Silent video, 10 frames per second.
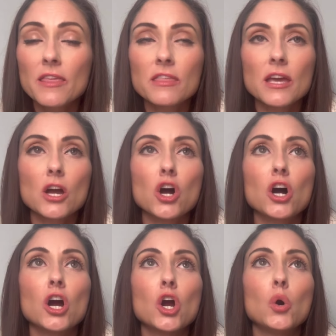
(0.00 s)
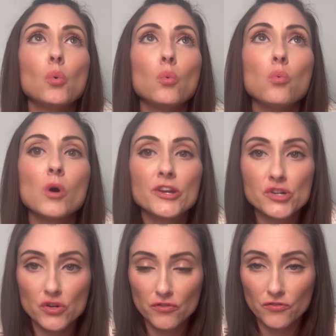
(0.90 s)
They are
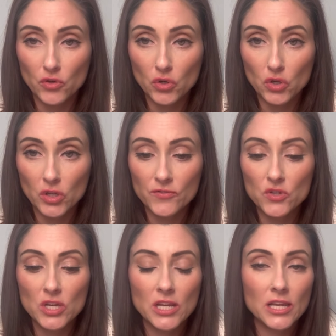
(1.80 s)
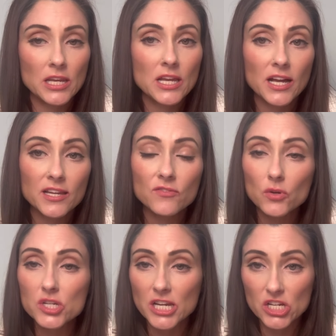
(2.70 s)
wonderful. If you get any kind of
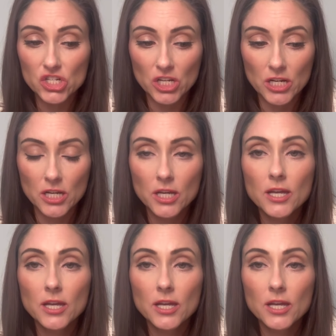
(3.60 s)
irritation,